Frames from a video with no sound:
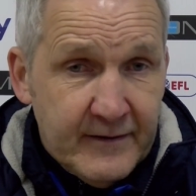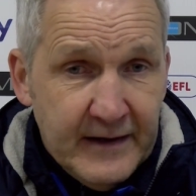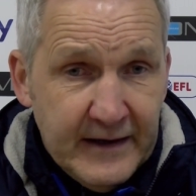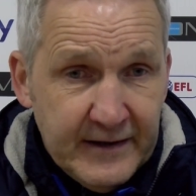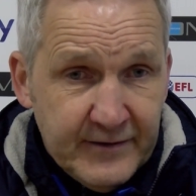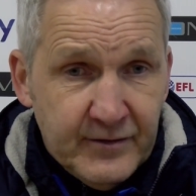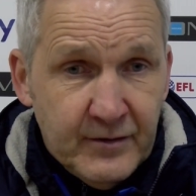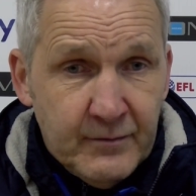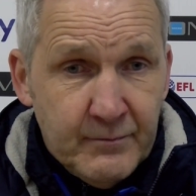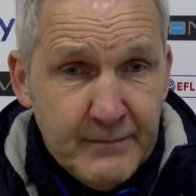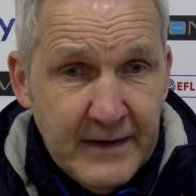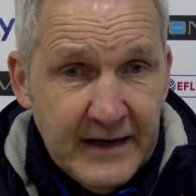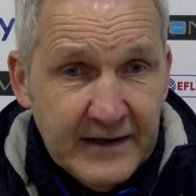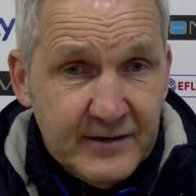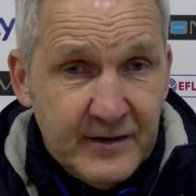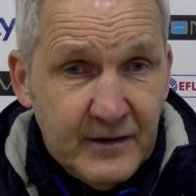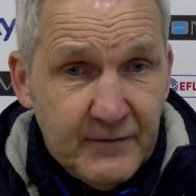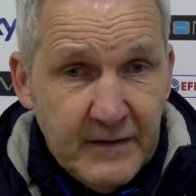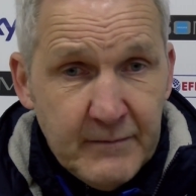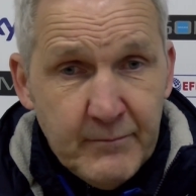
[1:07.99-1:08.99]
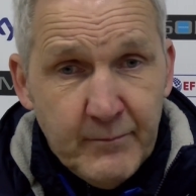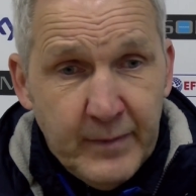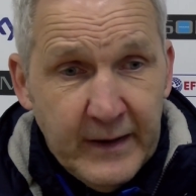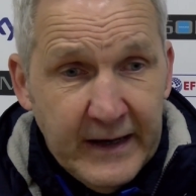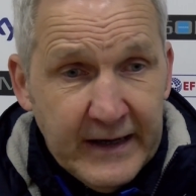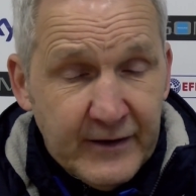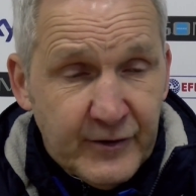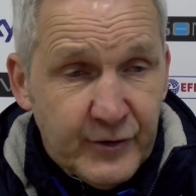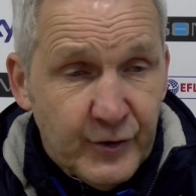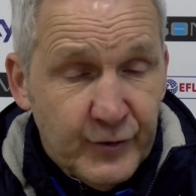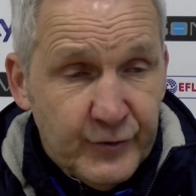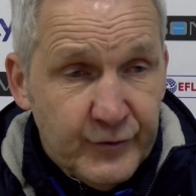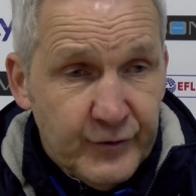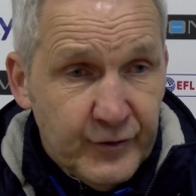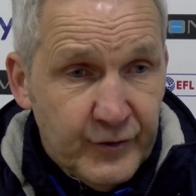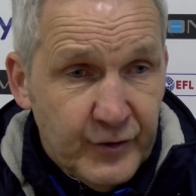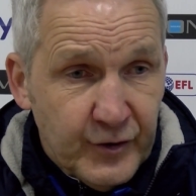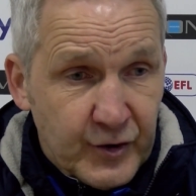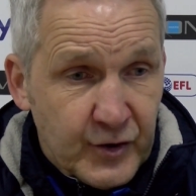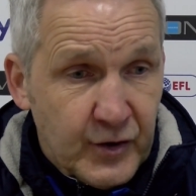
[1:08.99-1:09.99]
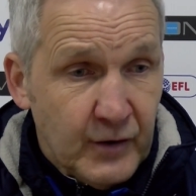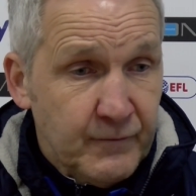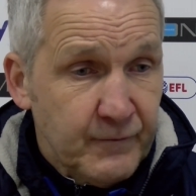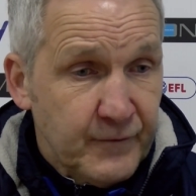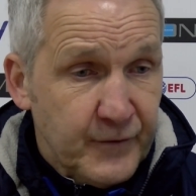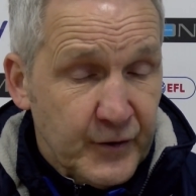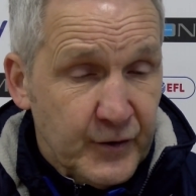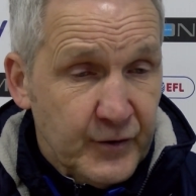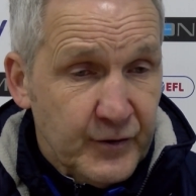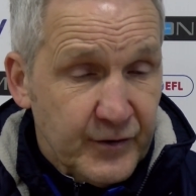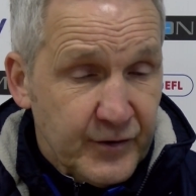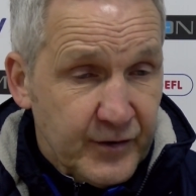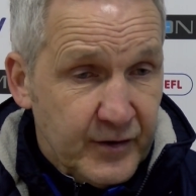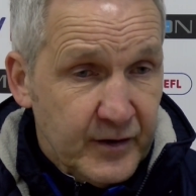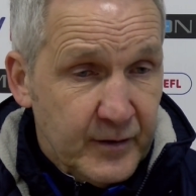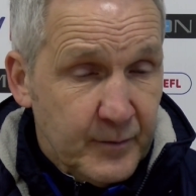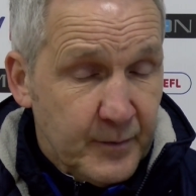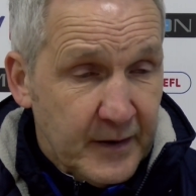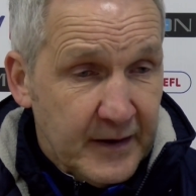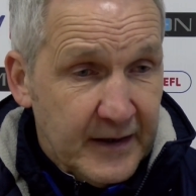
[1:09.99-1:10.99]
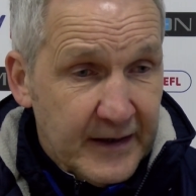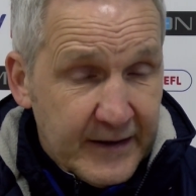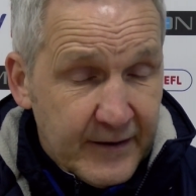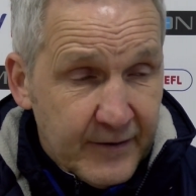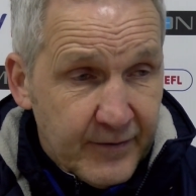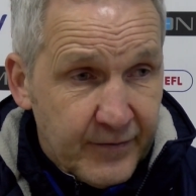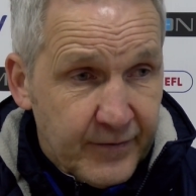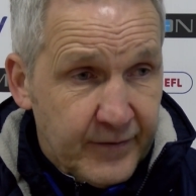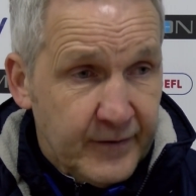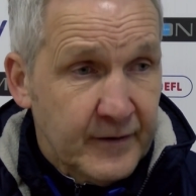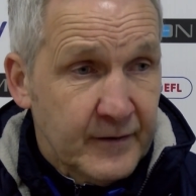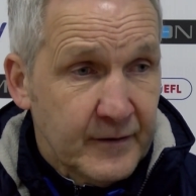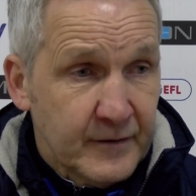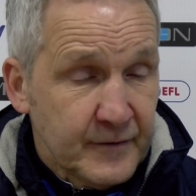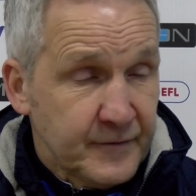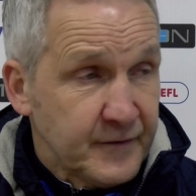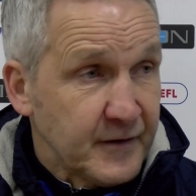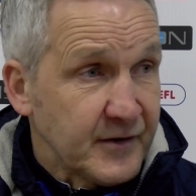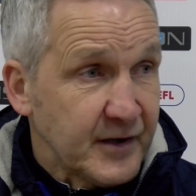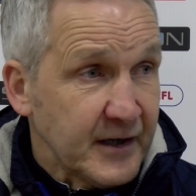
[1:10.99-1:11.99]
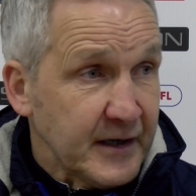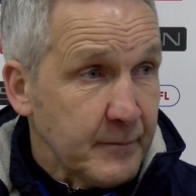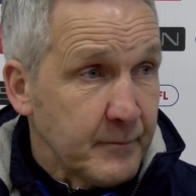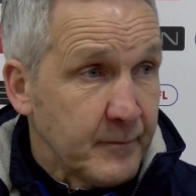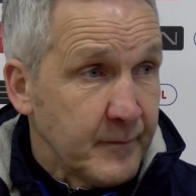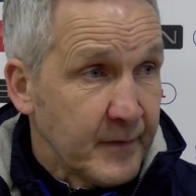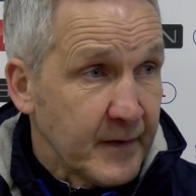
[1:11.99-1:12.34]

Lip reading: has a massive impact on the confidence and the belief of the team.